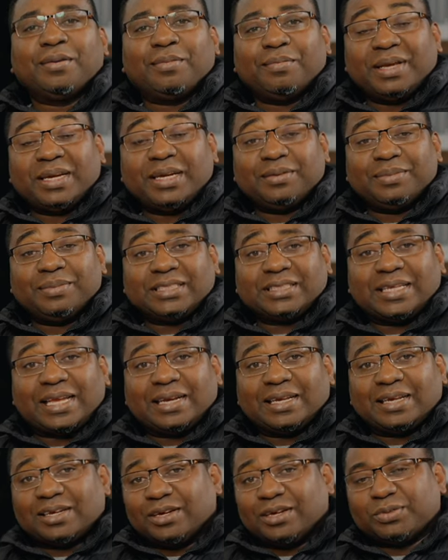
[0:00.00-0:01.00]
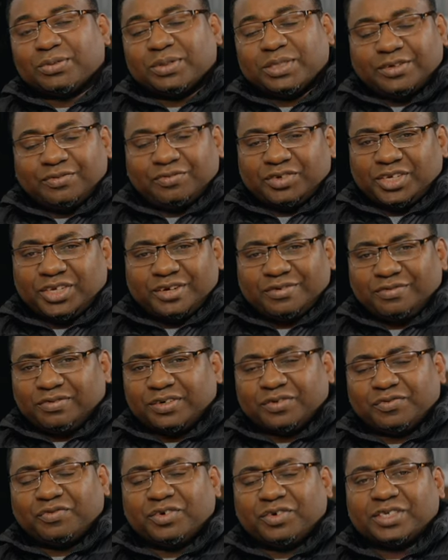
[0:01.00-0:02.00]
My name is Alec Godwin, if you're here for
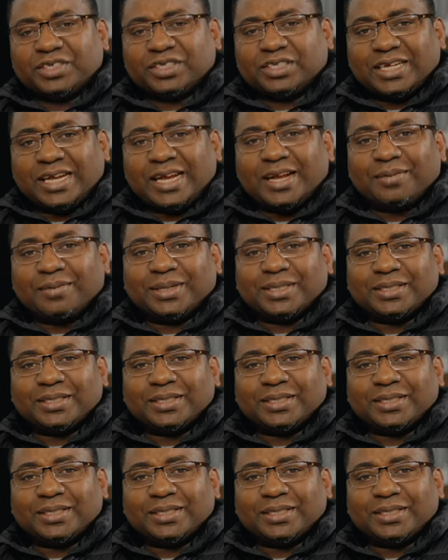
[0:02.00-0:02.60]
the first time,